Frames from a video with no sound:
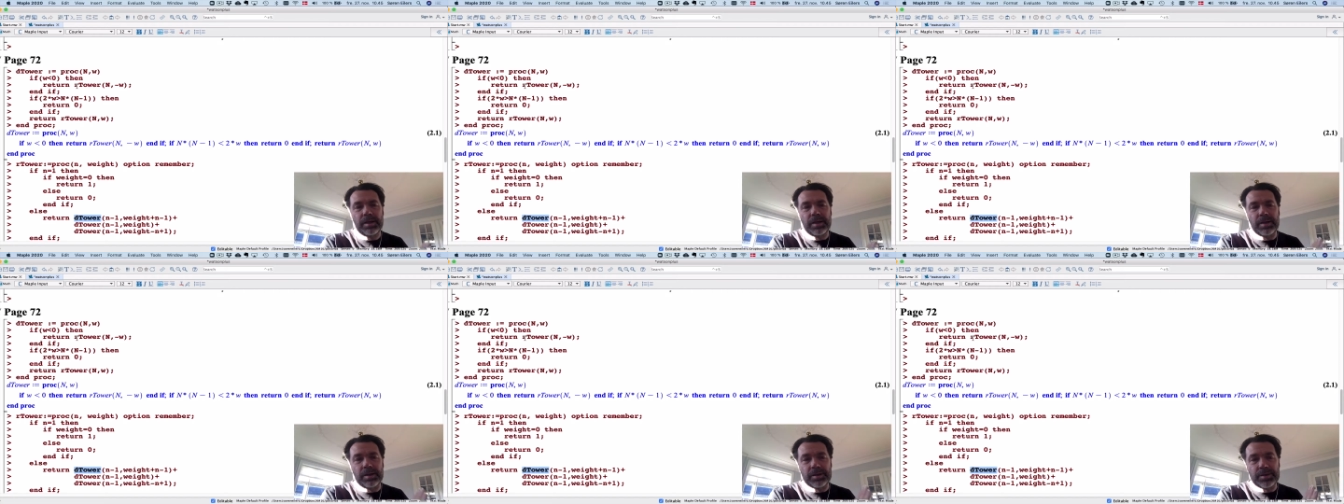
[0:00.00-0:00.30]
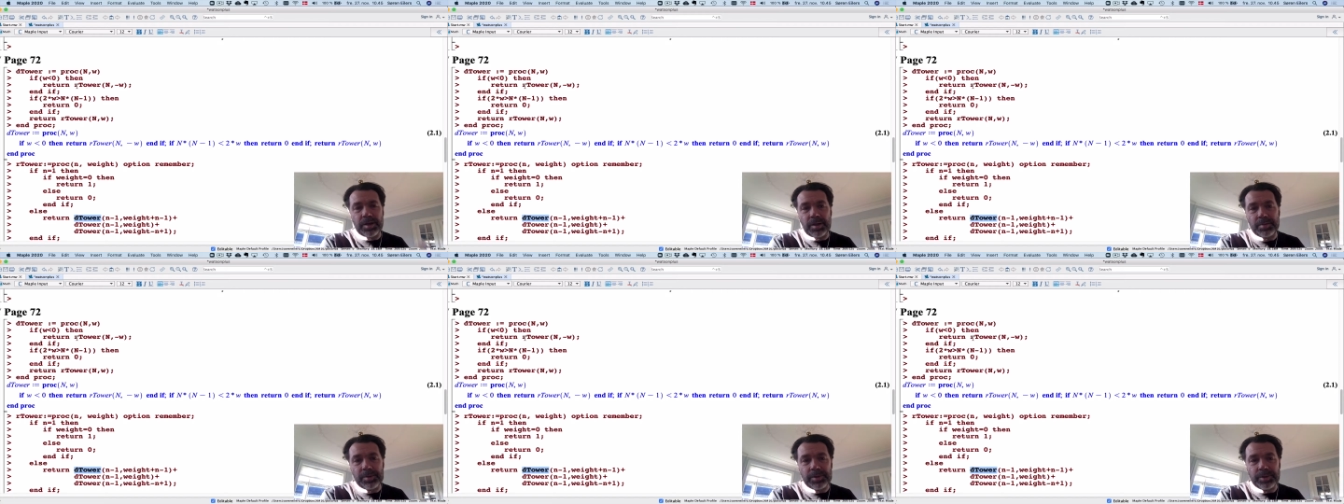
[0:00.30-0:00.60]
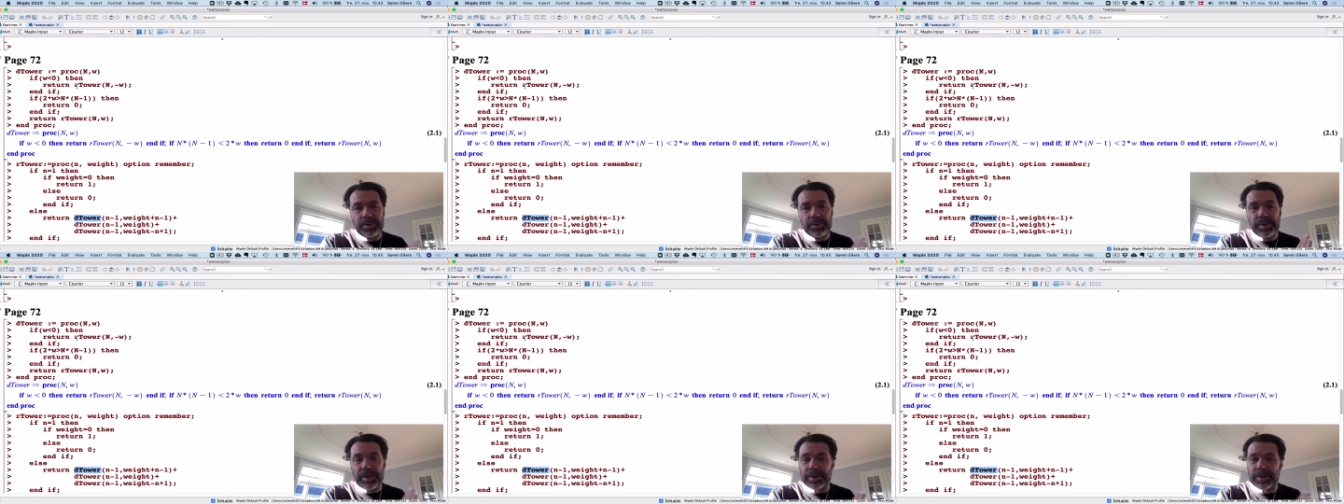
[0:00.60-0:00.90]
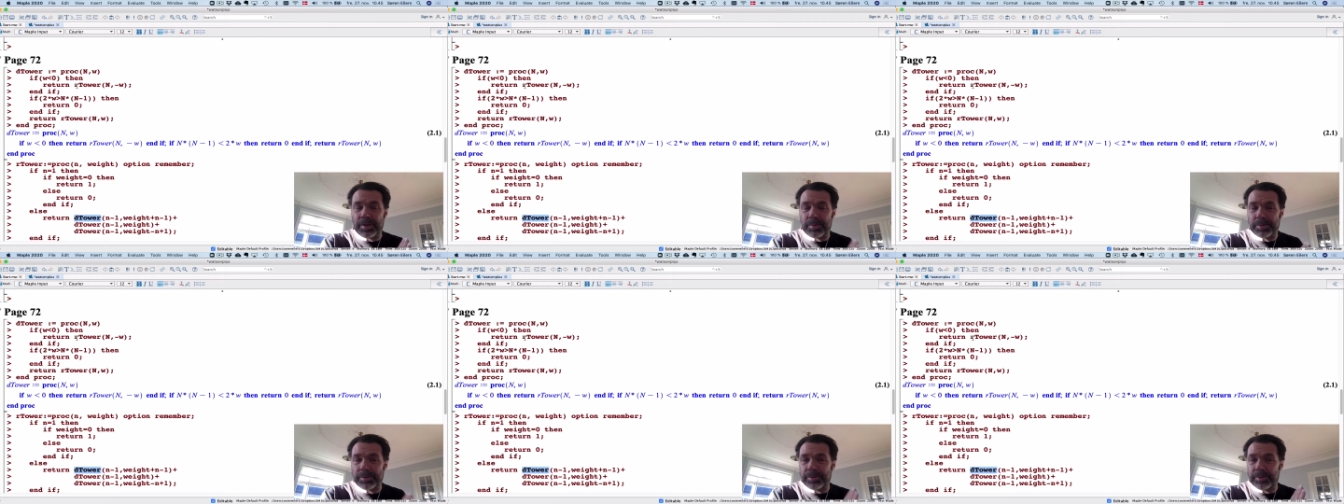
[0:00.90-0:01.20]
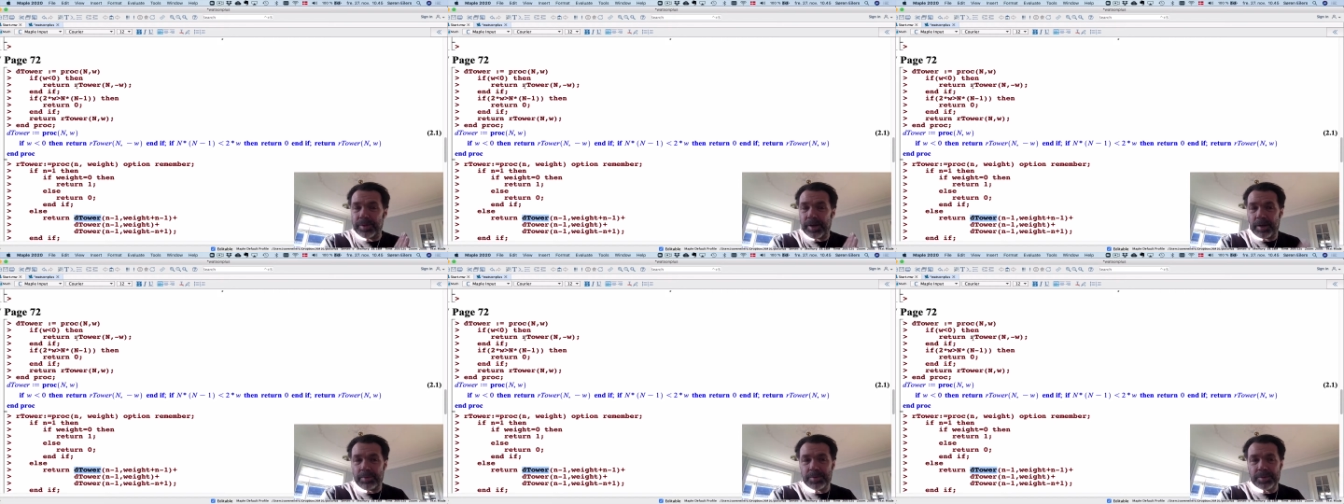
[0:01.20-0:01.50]
uh, W and
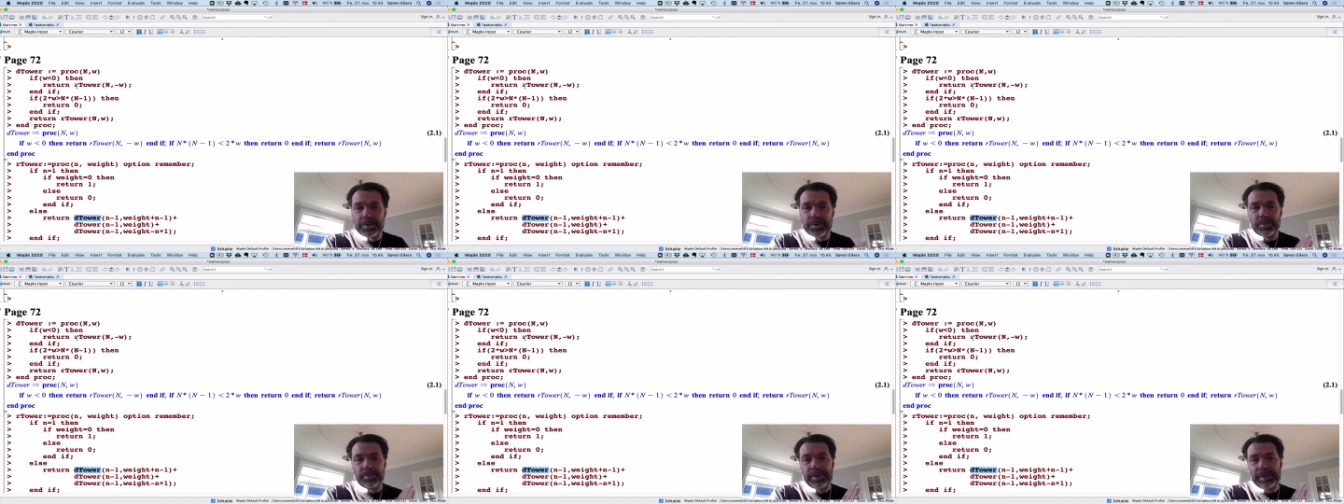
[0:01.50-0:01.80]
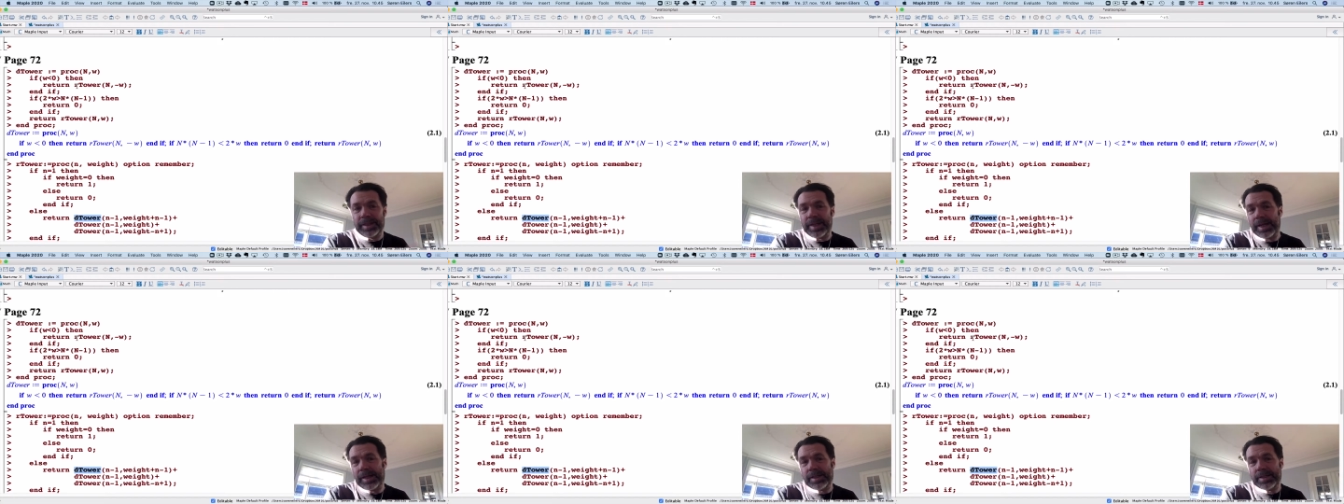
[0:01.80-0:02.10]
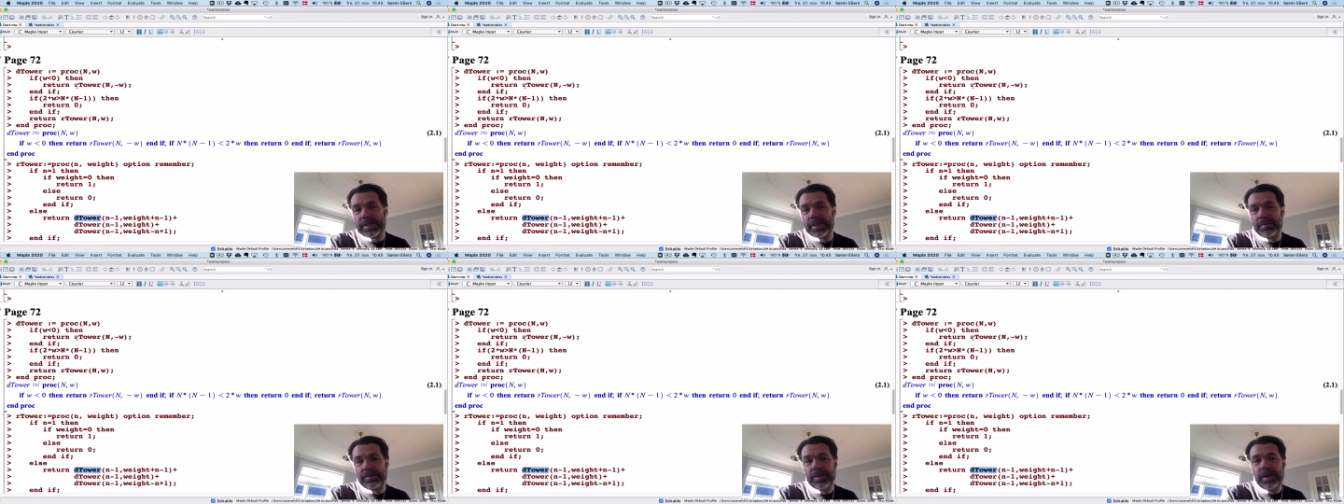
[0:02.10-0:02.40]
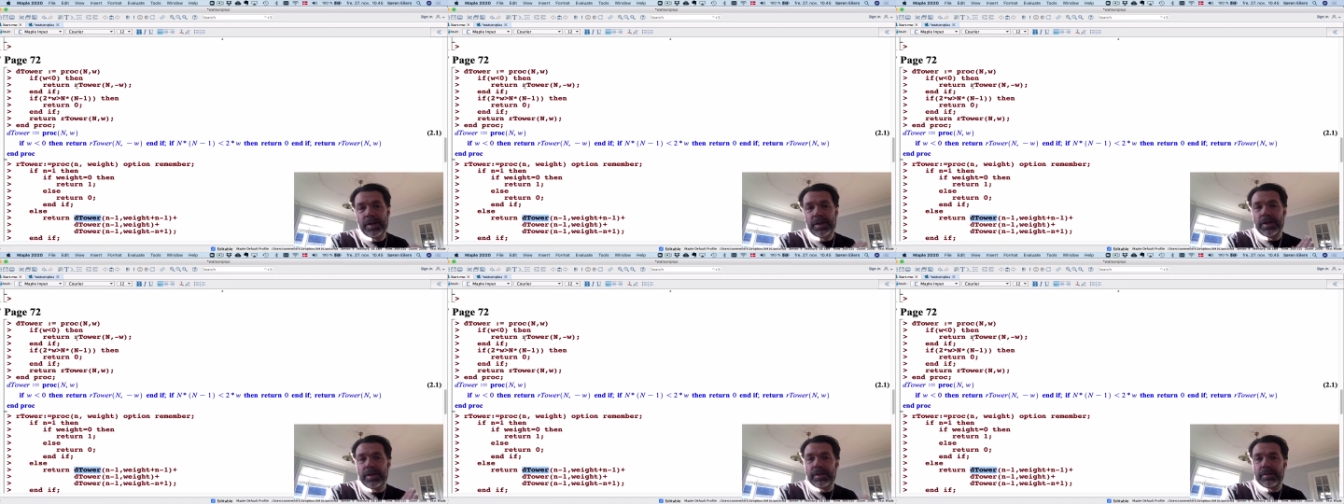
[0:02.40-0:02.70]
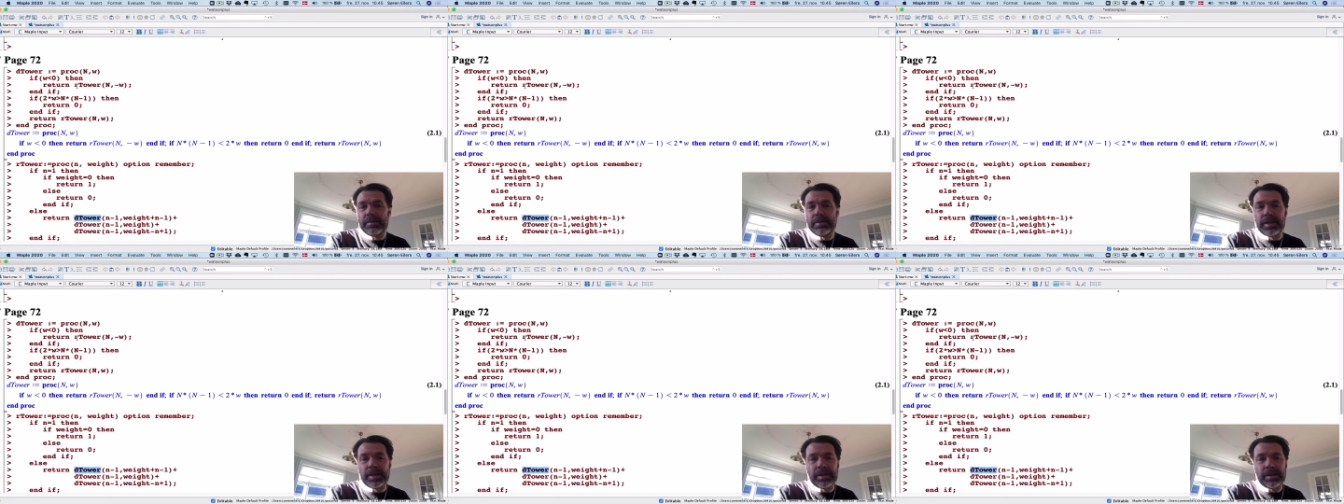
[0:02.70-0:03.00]
W happens to be negative,
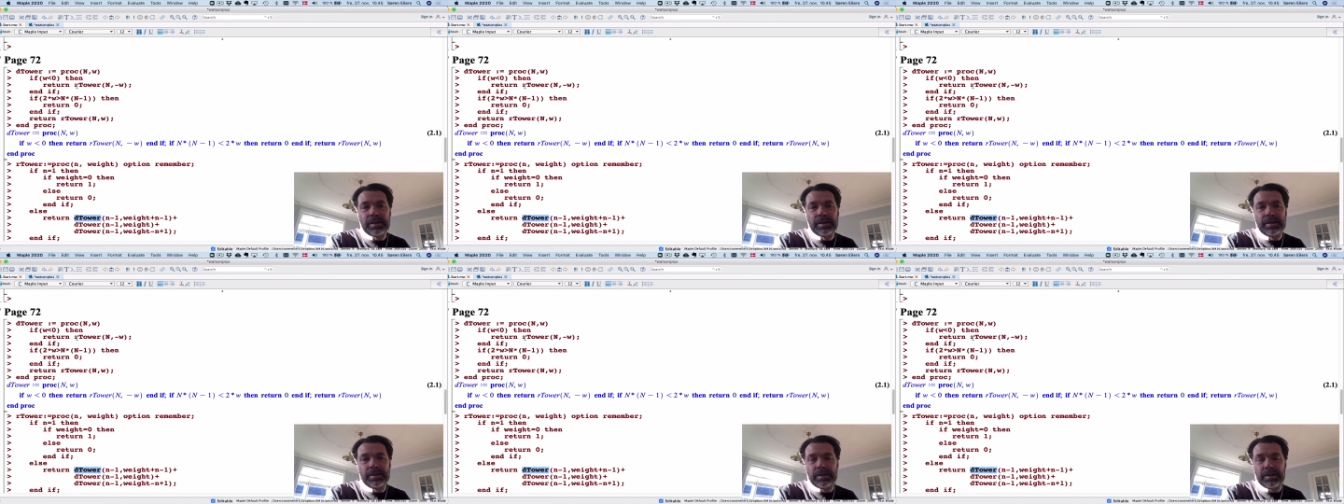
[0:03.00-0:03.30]
then